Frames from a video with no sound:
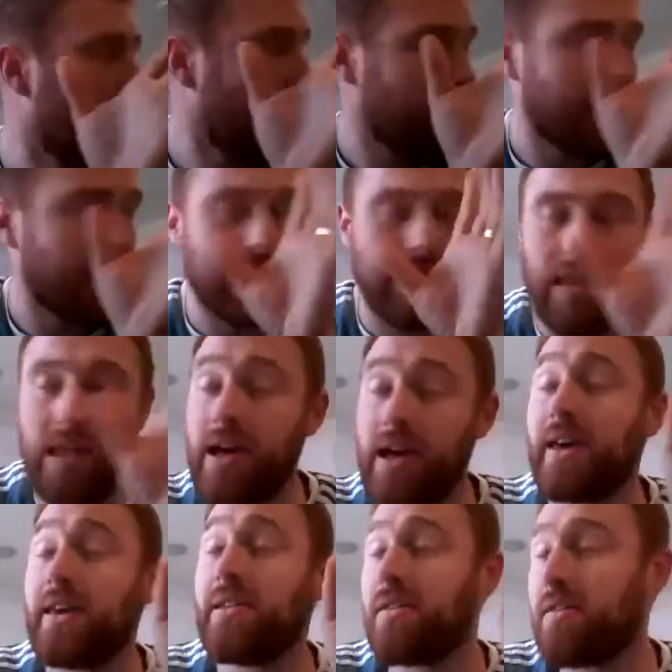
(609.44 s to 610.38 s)

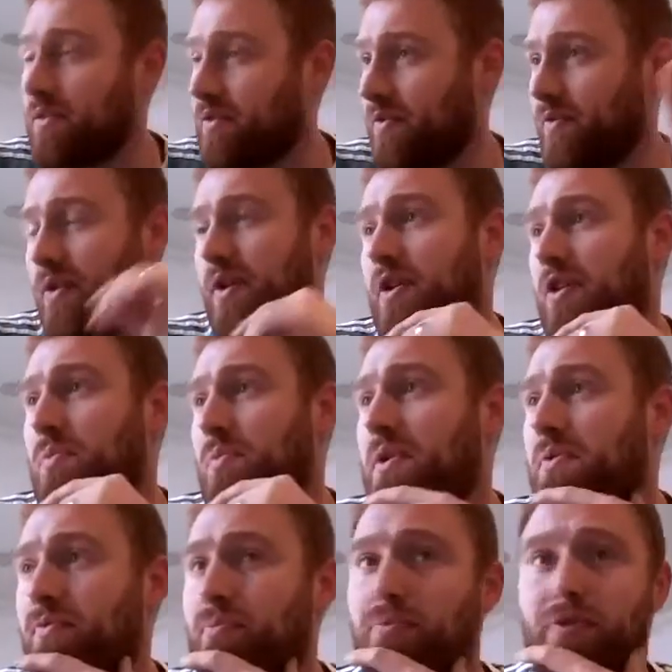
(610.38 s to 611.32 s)
line that has
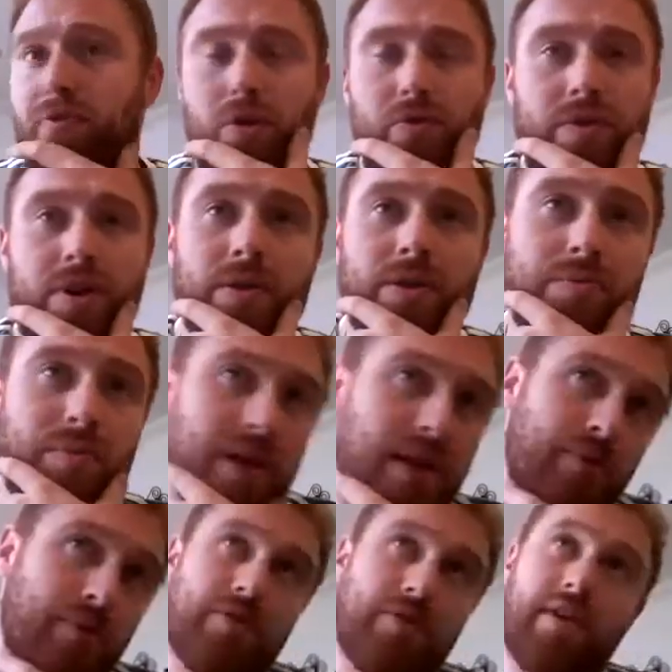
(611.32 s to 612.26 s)
been thrown around at the
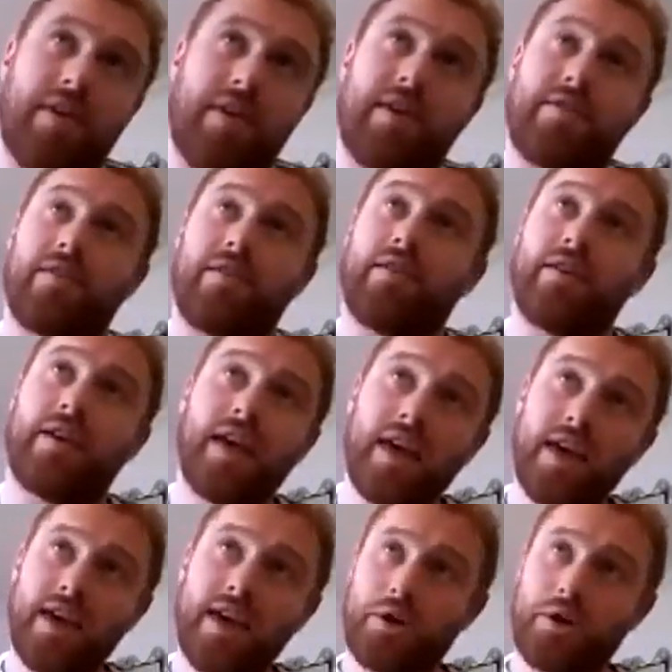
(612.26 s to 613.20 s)
minute, which says
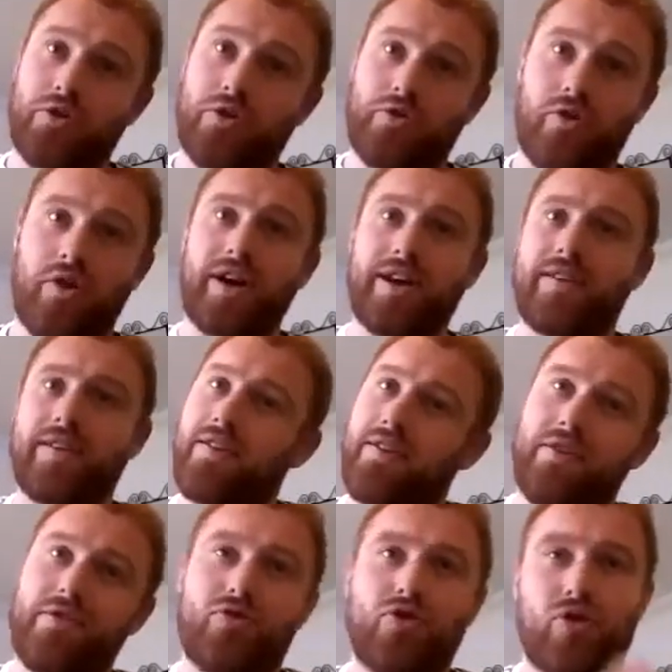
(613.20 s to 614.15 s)
crisis
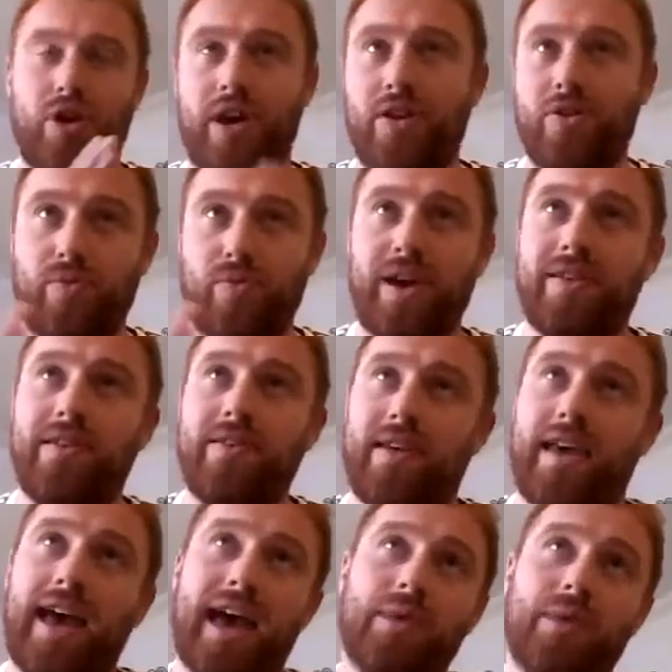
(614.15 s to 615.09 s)
is change waiting
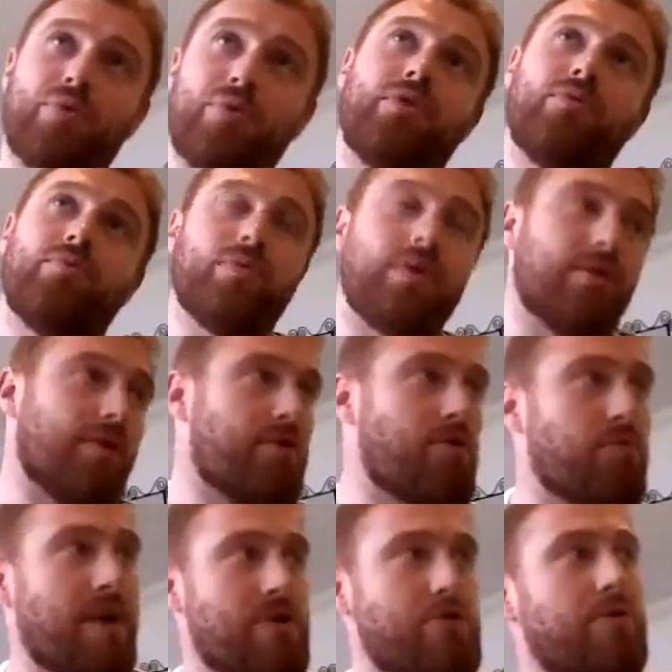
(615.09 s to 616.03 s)
to happen. And
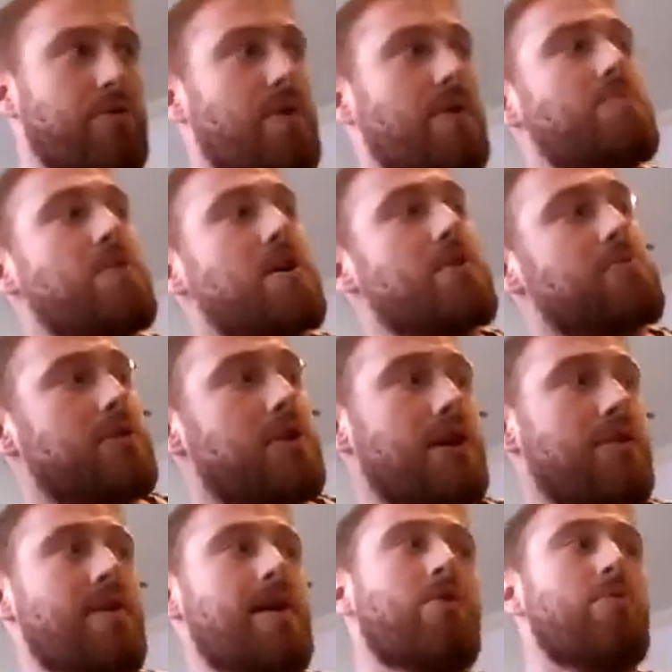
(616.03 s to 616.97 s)
especially when people are
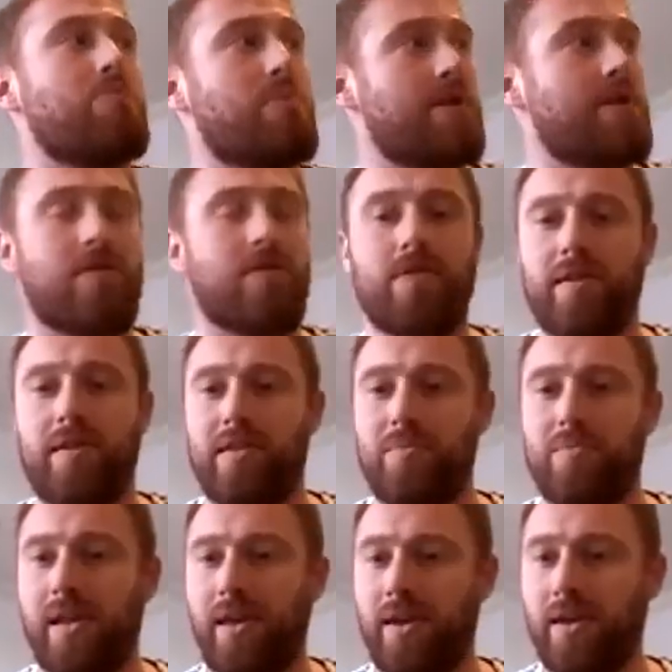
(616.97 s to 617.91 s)
looking around businesses at
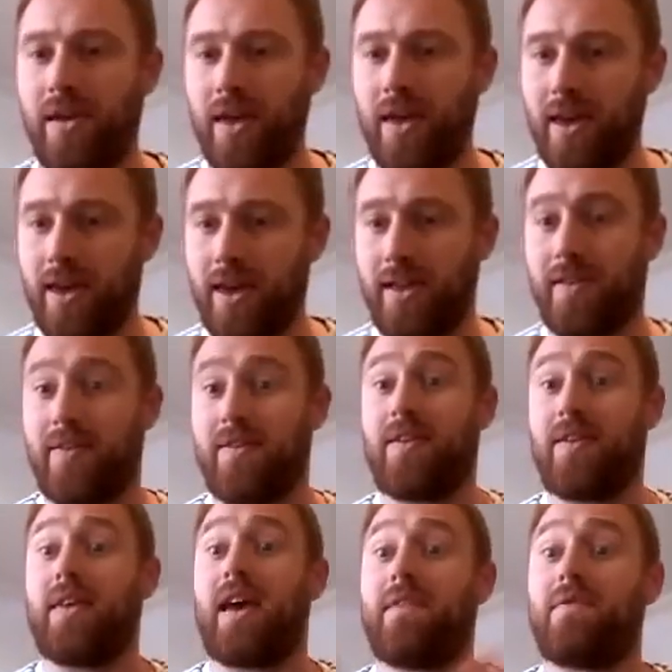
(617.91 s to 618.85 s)
the minute, they see
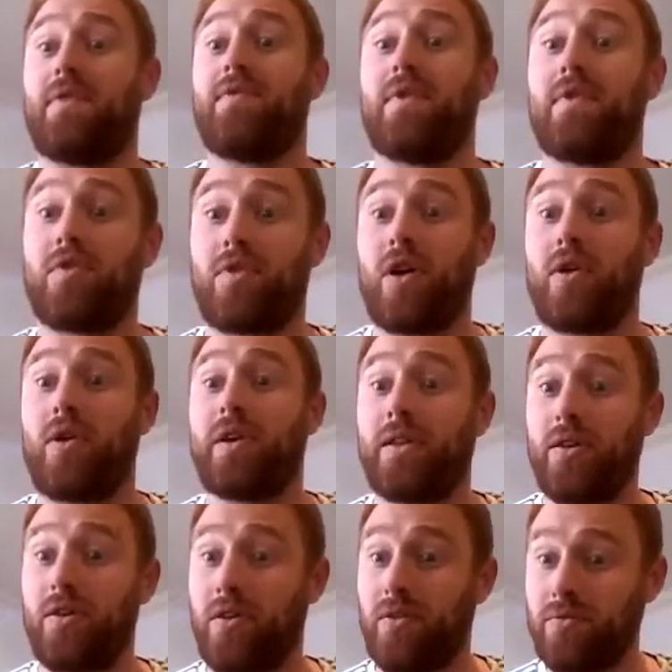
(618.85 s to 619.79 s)
that everything's going
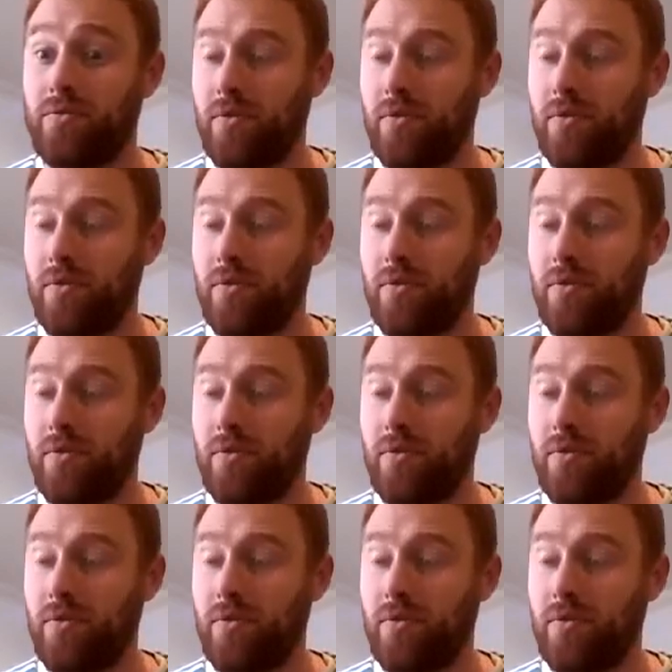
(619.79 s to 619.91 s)
on.